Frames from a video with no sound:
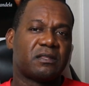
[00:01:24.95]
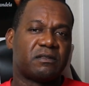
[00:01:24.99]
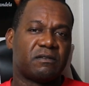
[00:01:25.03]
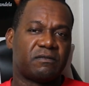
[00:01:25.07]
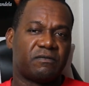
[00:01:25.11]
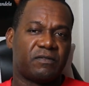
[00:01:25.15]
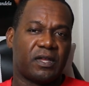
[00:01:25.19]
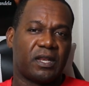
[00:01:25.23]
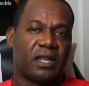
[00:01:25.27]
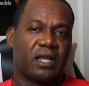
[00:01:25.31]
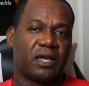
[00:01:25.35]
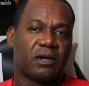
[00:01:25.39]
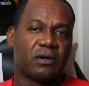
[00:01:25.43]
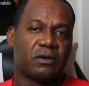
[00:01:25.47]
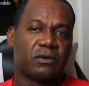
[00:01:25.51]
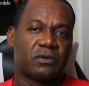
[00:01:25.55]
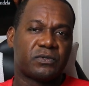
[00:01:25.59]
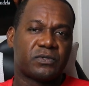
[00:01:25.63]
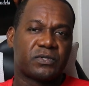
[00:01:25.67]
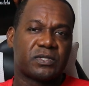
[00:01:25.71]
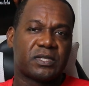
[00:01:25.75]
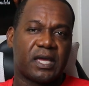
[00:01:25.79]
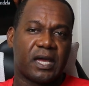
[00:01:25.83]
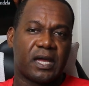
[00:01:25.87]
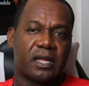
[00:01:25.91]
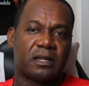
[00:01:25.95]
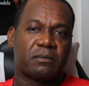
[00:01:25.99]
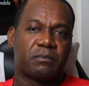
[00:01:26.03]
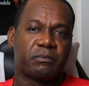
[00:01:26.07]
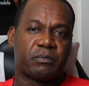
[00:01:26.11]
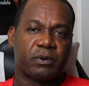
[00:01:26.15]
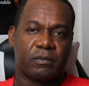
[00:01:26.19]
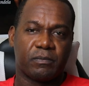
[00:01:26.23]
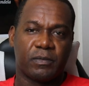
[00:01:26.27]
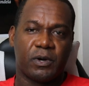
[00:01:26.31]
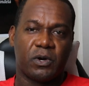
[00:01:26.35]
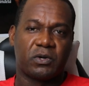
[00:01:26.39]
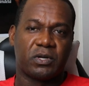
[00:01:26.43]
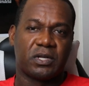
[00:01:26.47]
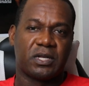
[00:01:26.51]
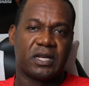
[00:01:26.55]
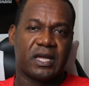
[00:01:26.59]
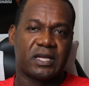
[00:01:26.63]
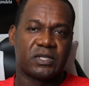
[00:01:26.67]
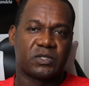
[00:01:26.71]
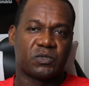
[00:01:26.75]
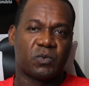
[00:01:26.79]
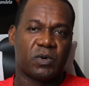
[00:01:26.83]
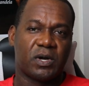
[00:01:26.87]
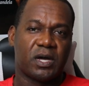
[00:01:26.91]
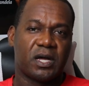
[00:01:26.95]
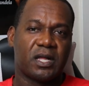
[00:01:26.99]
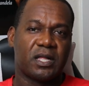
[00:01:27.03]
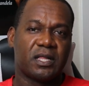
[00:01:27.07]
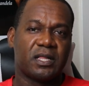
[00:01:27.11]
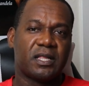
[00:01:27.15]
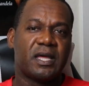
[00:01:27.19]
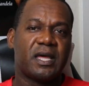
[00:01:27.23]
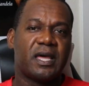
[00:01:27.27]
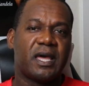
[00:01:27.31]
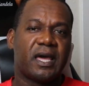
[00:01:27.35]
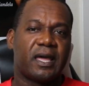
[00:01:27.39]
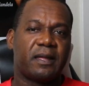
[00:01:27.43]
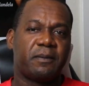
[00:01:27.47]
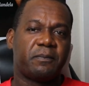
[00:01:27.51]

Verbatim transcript: the videos get promoted as well.